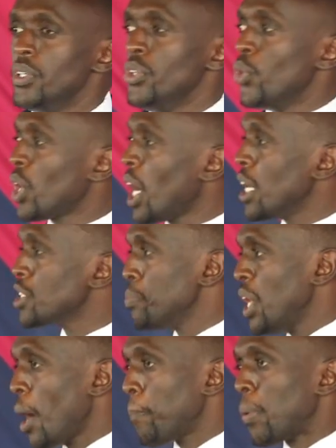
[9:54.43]
You can't
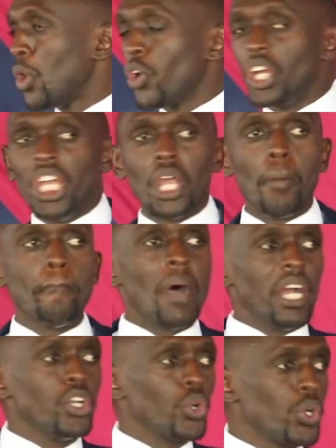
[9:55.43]
be uploading
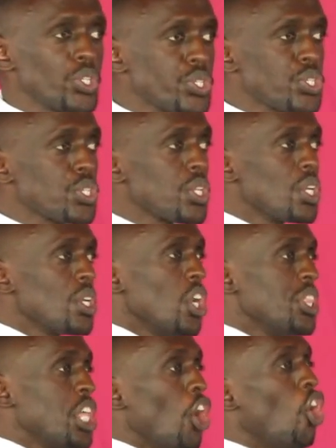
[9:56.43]
bundles
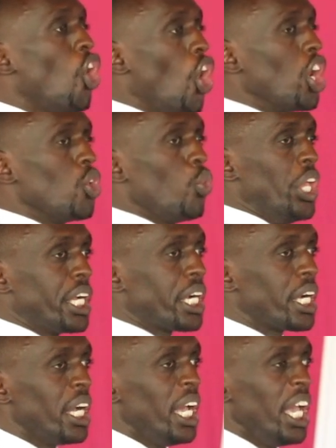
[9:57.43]
the whole week
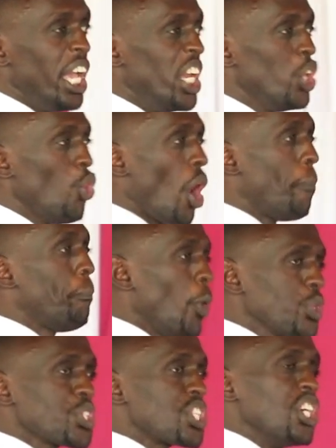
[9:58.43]
and you are
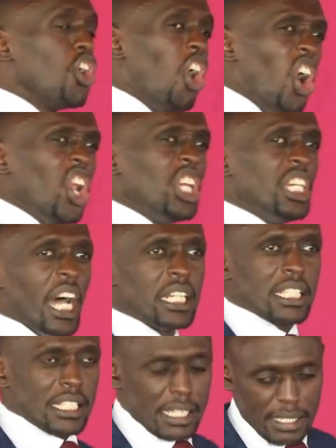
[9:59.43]
posting all
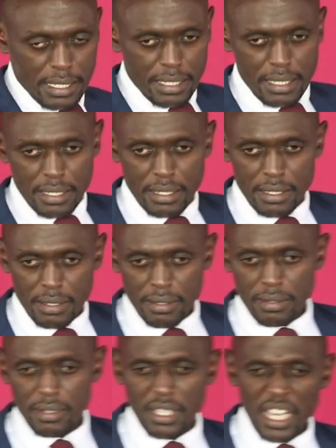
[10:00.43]
nonsense
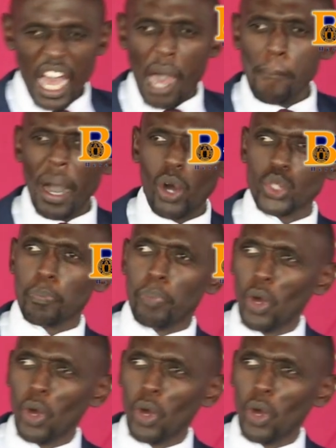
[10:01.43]
about